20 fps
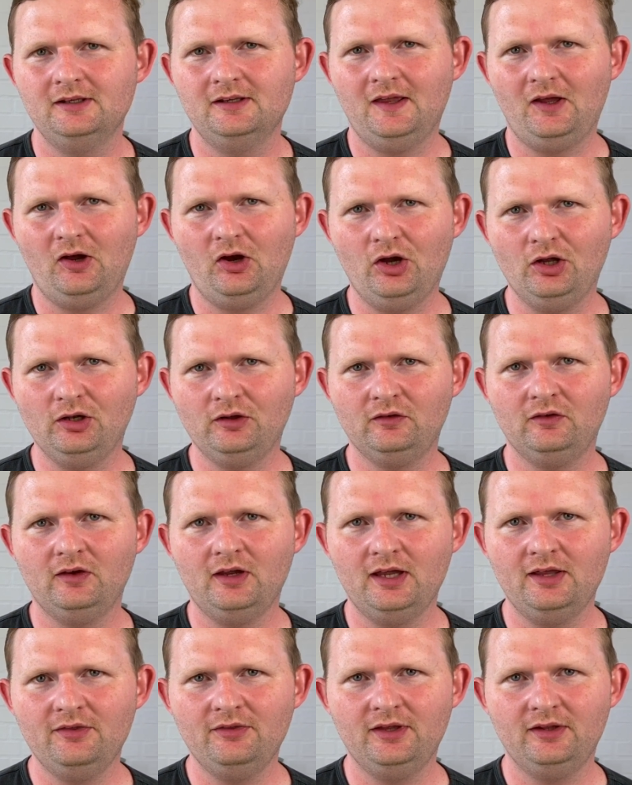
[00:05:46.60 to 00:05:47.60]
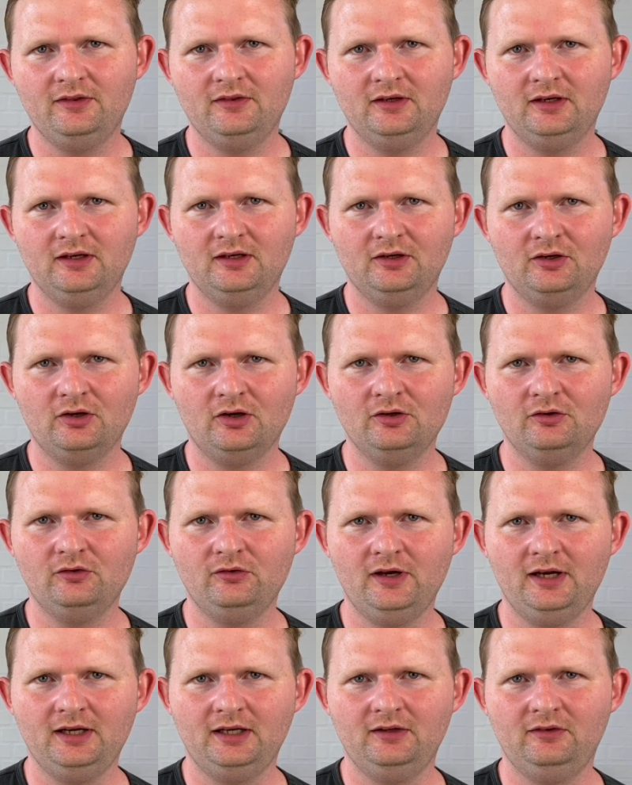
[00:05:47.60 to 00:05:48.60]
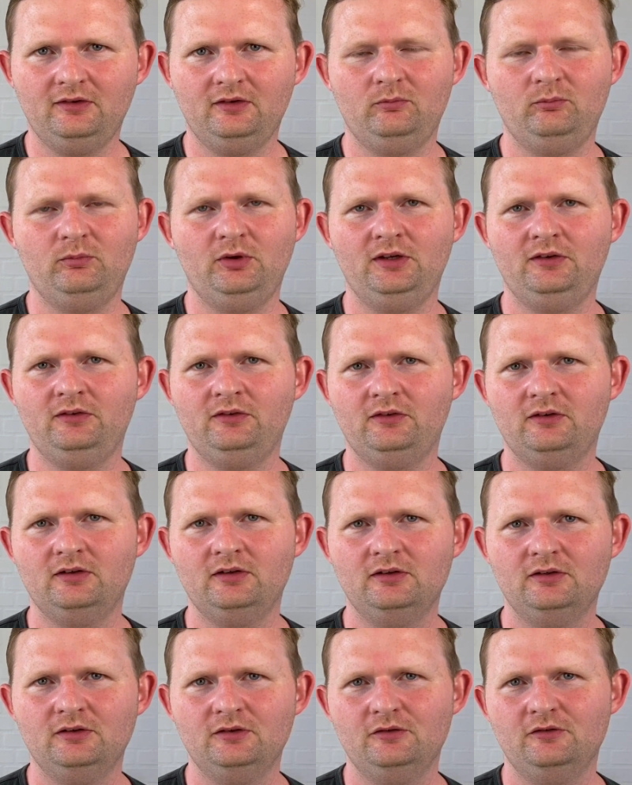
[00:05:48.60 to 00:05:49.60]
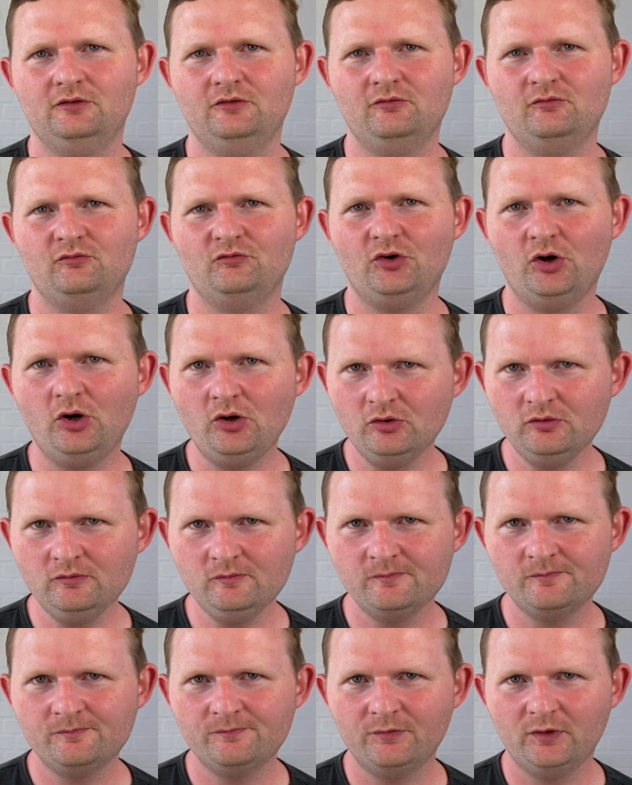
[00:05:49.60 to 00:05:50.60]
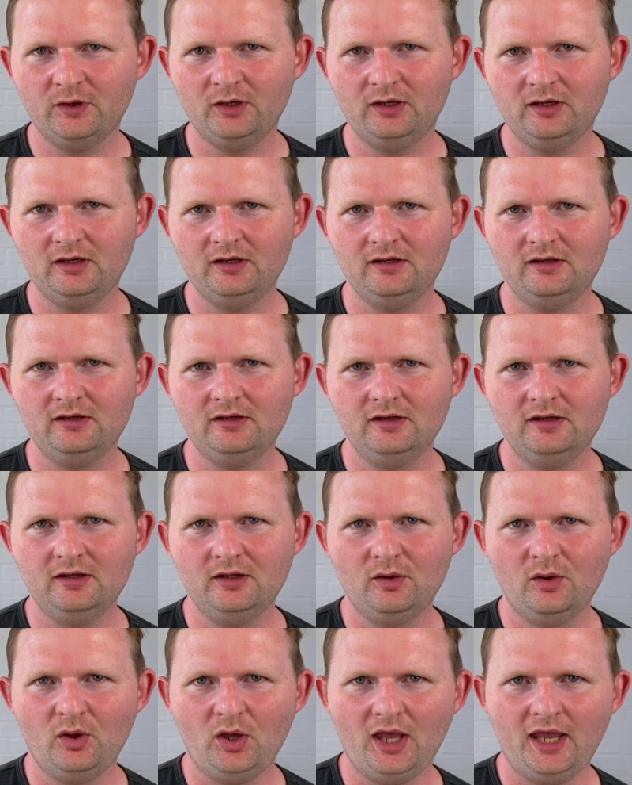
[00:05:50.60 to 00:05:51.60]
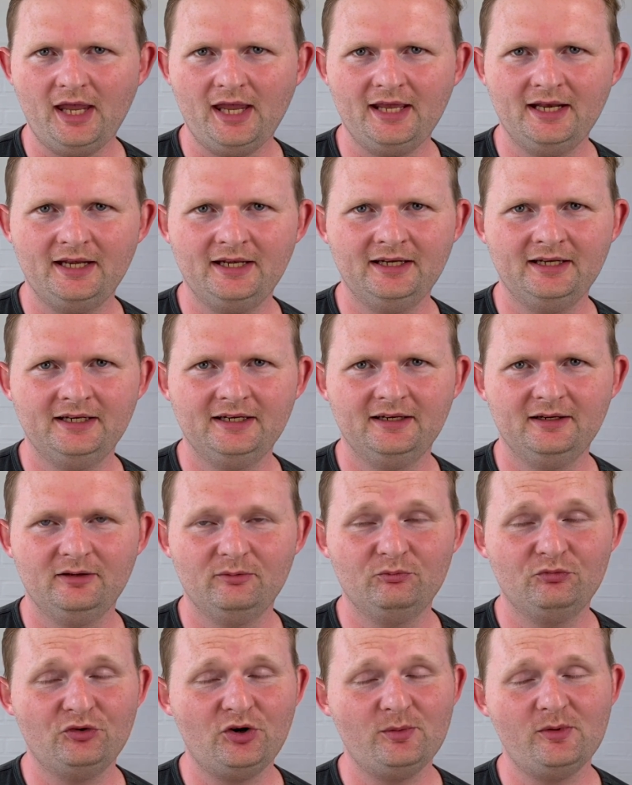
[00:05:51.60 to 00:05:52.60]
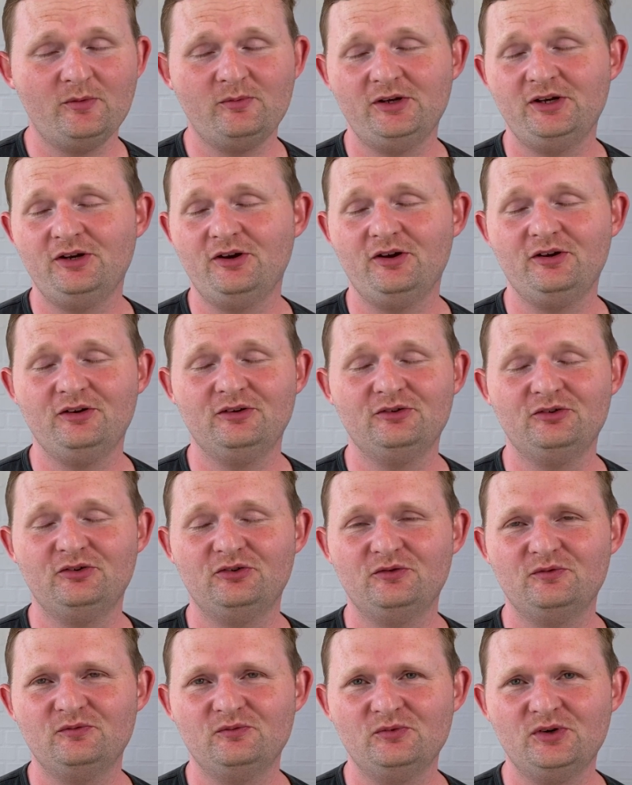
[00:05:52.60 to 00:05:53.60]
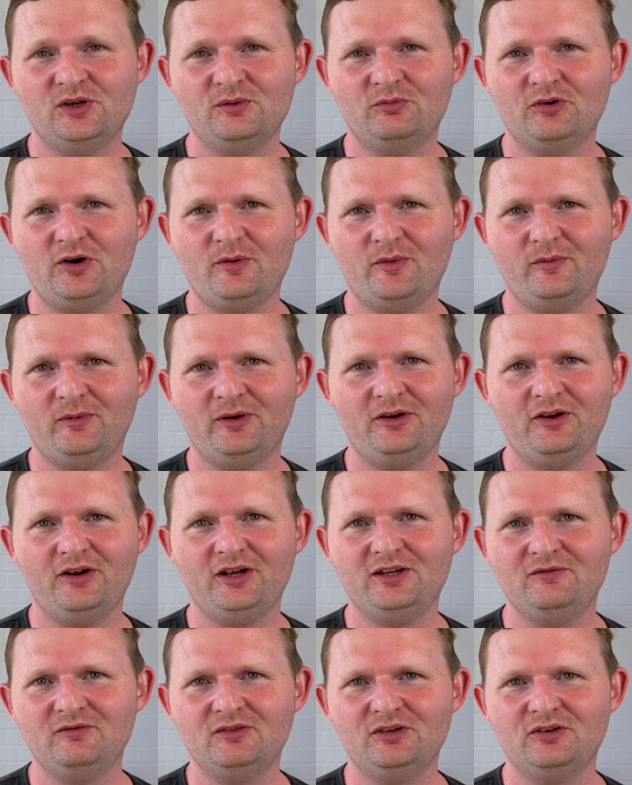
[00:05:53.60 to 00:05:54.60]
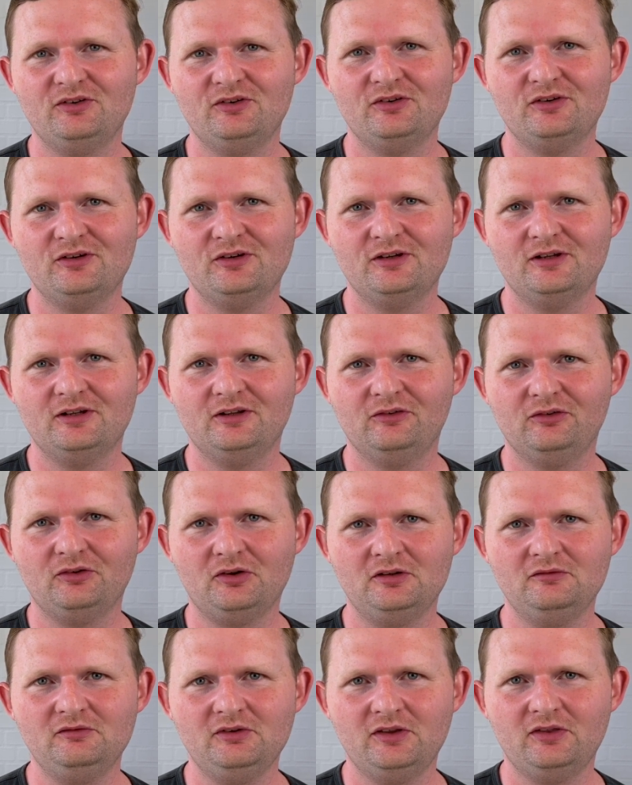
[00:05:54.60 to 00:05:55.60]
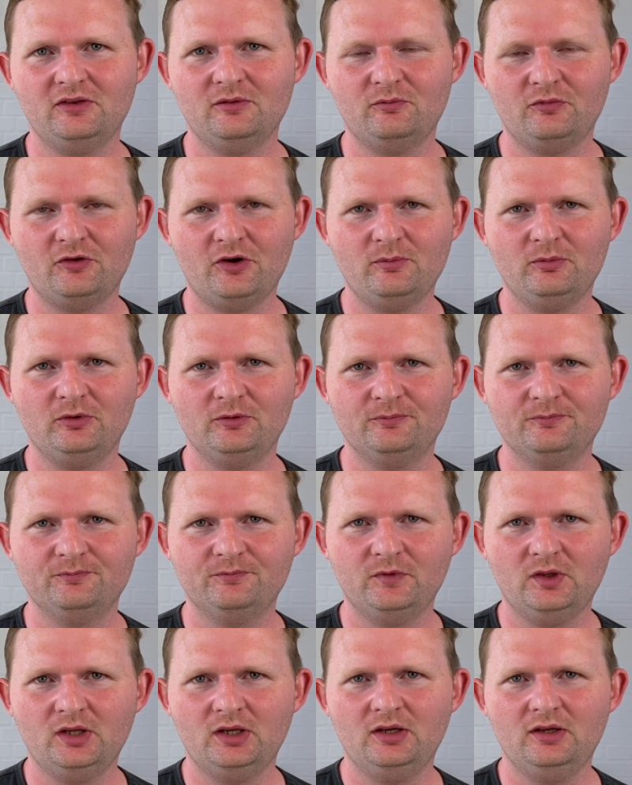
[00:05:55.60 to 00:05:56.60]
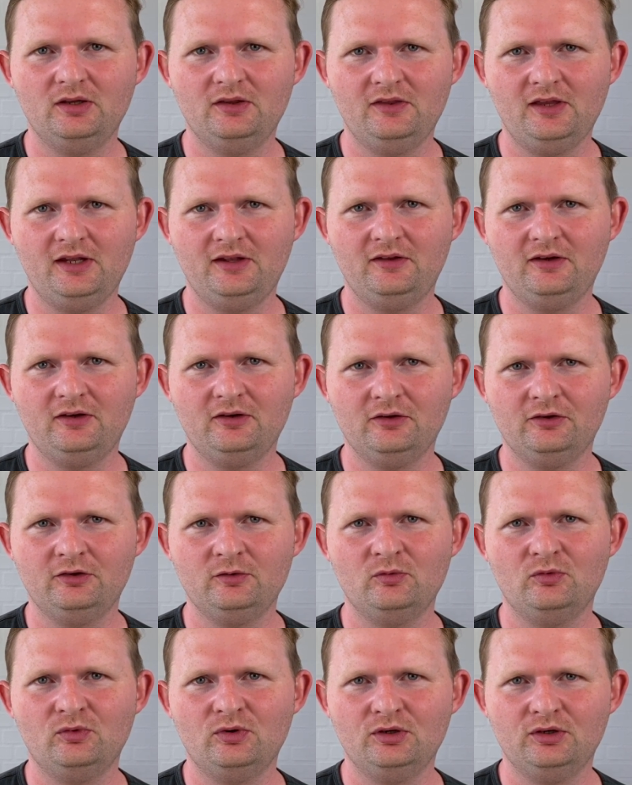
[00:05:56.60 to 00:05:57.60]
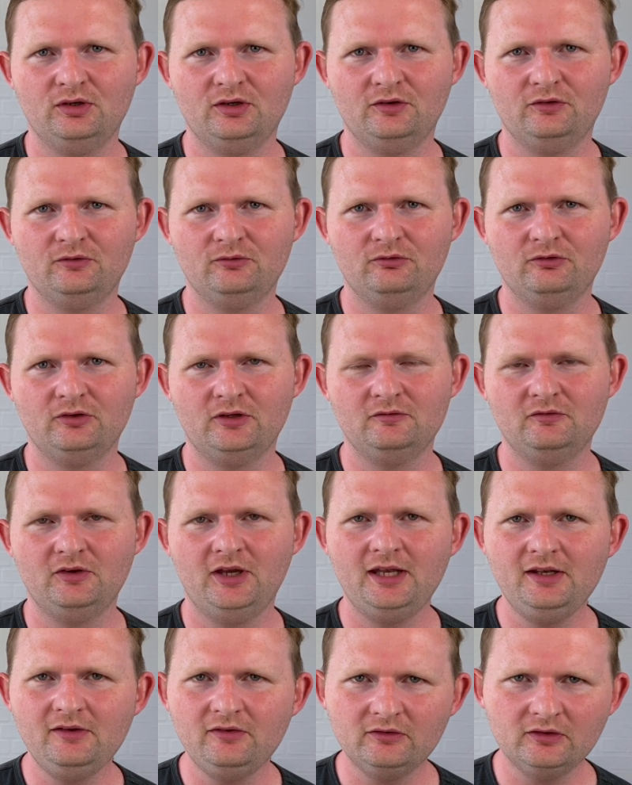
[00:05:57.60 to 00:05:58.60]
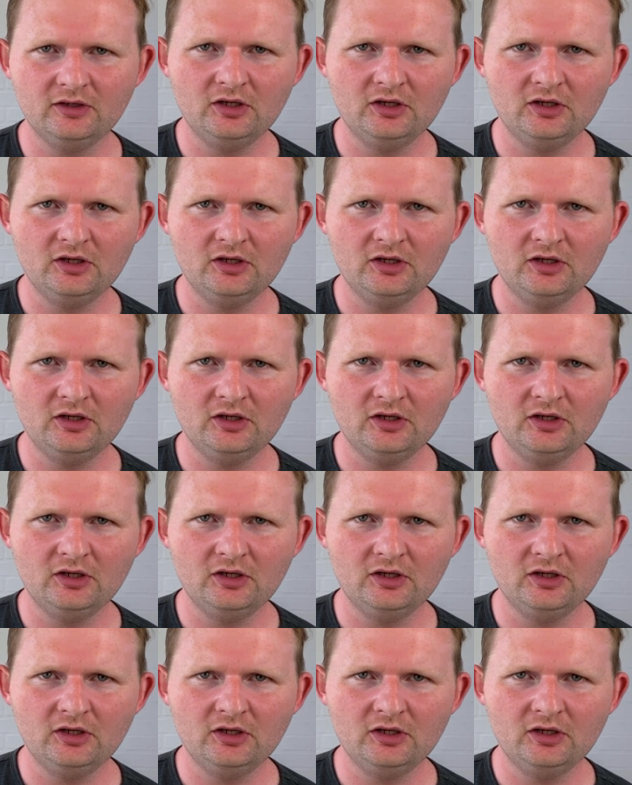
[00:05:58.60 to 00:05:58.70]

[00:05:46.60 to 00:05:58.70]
odds are that the contract is at best wrong, and we're probably not even solving the problem that the customer wanted us to solve. Hence,